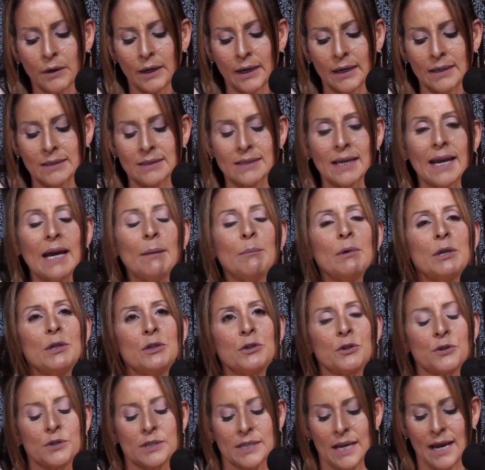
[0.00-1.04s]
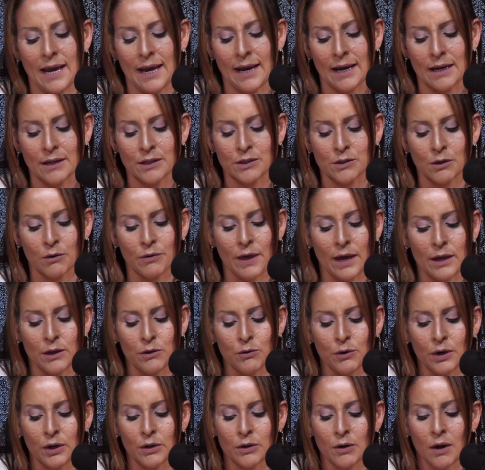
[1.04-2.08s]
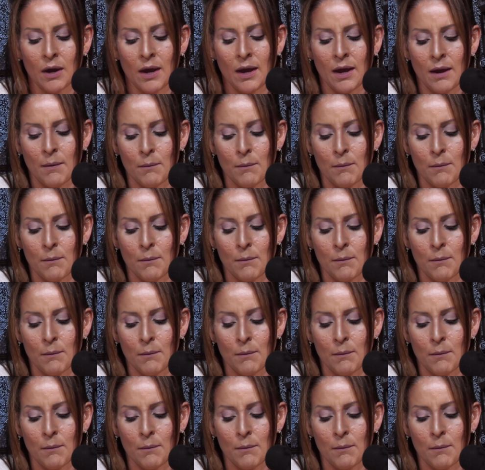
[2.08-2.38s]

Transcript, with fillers: examine your day so that you can